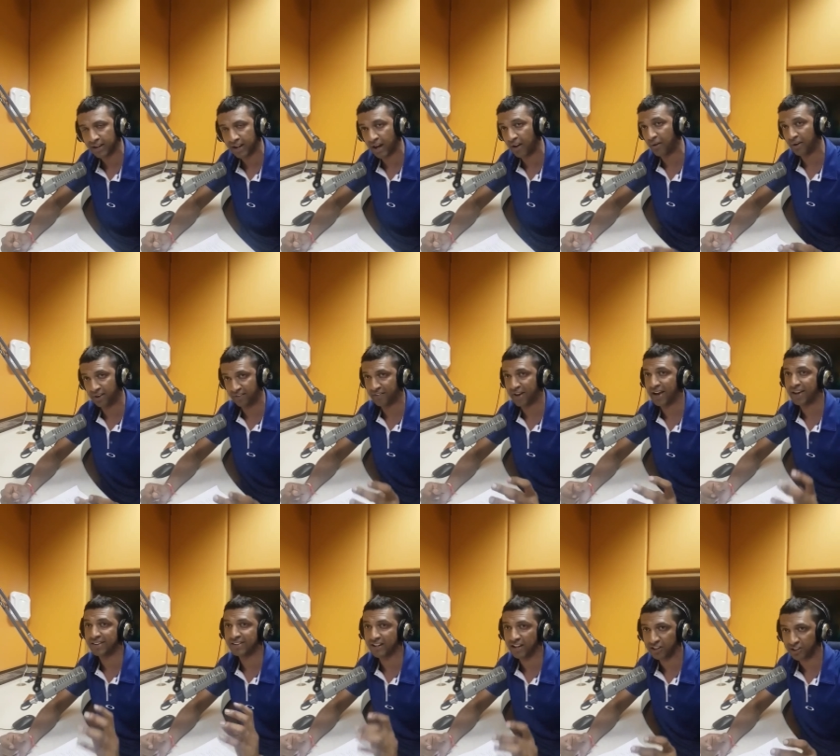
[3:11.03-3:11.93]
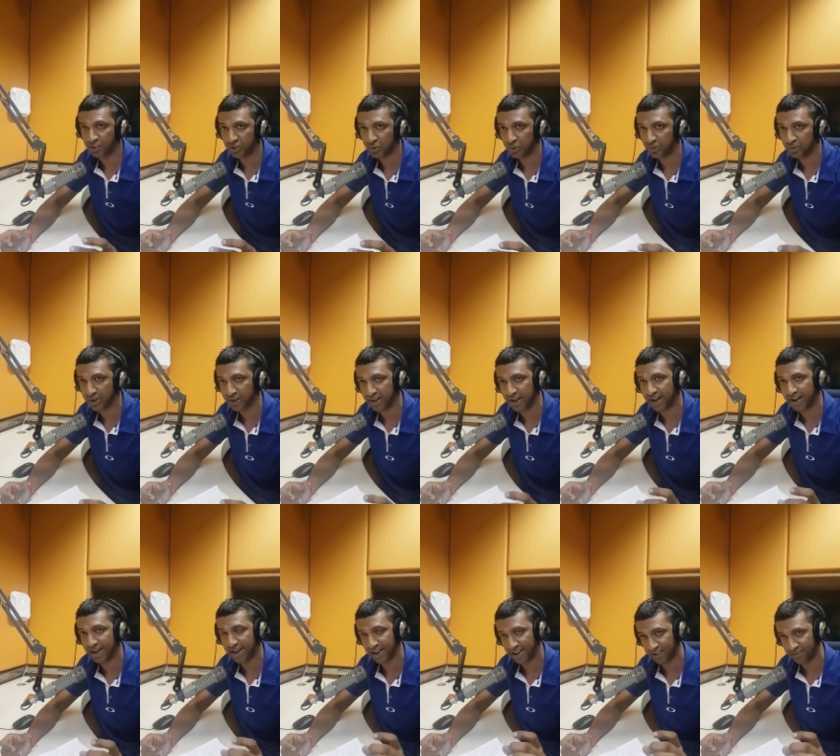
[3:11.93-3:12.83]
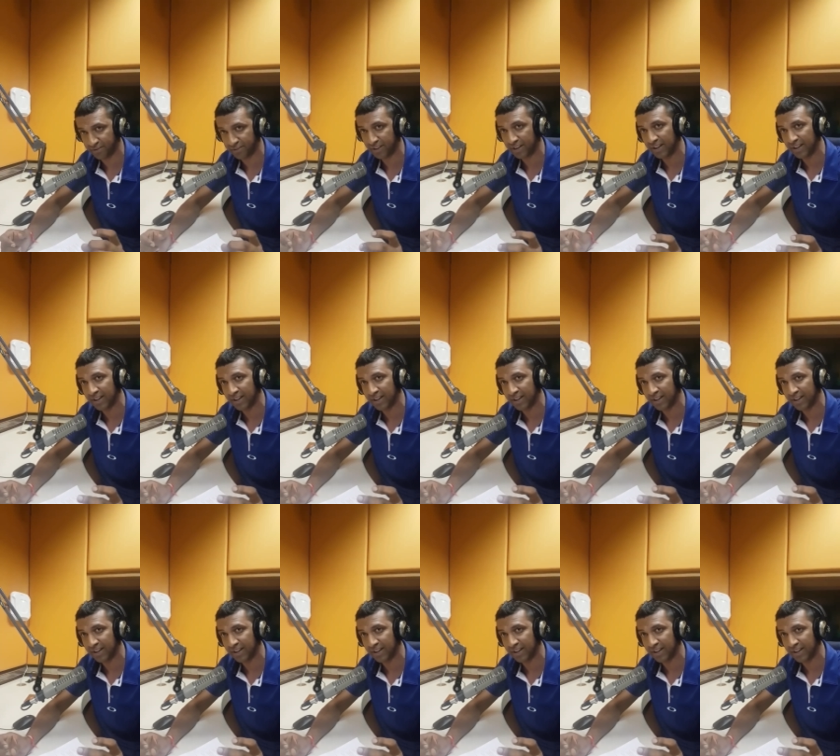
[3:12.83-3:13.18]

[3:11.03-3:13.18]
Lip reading: Now, if I tell you that I have